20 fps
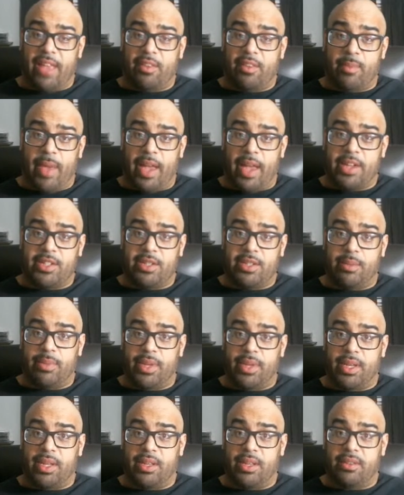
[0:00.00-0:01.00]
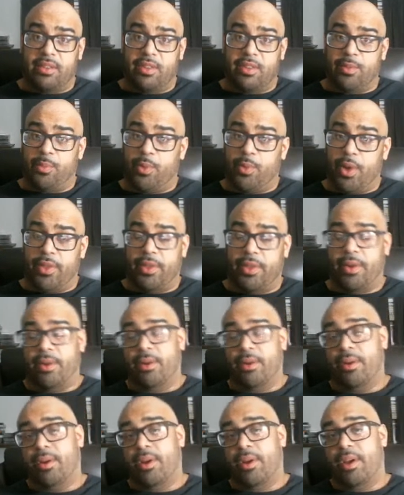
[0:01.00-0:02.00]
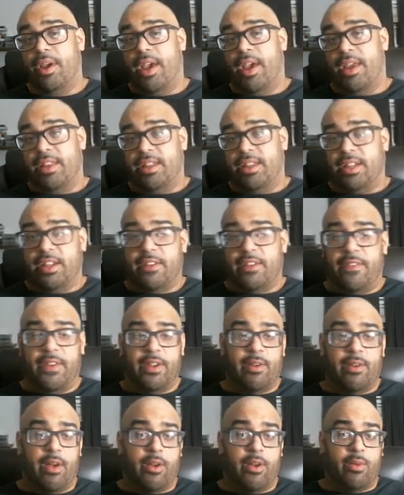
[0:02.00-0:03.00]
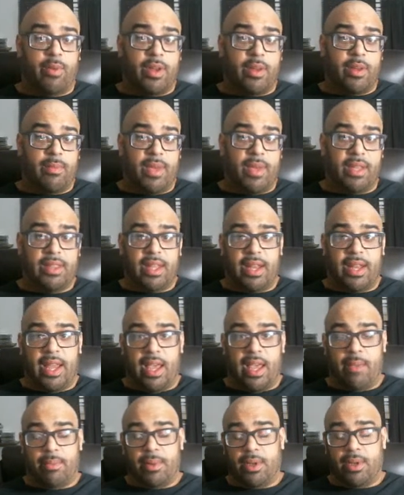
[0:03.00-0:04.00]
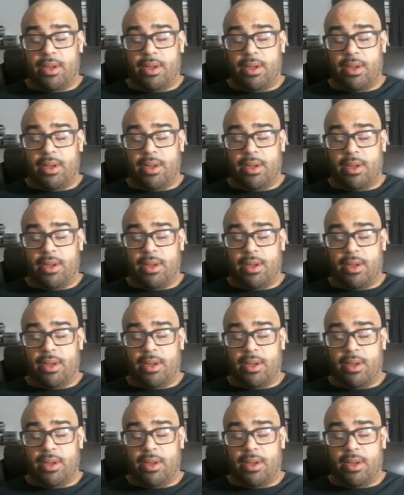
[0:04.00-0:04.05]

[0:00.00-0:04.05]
match should be against his brother. And they need to figure out a way to make that happen.